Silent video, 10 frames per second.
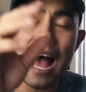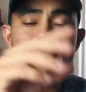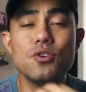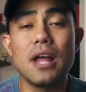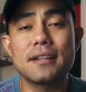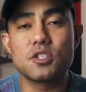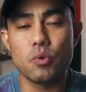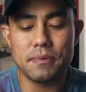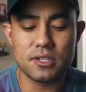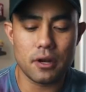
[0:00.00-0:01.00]
I do like the
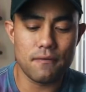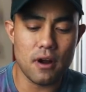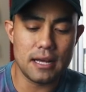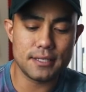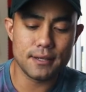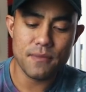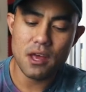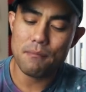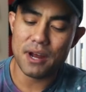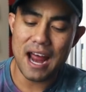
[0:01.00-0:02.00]
sweet potato fries,
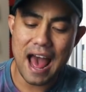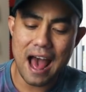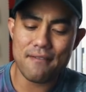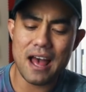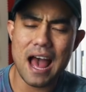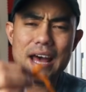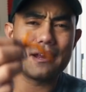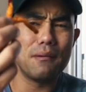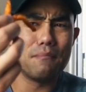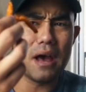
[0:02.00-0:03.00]
but I have
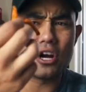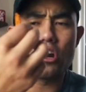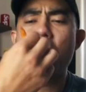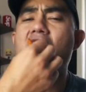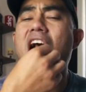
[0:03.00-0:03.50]
had better.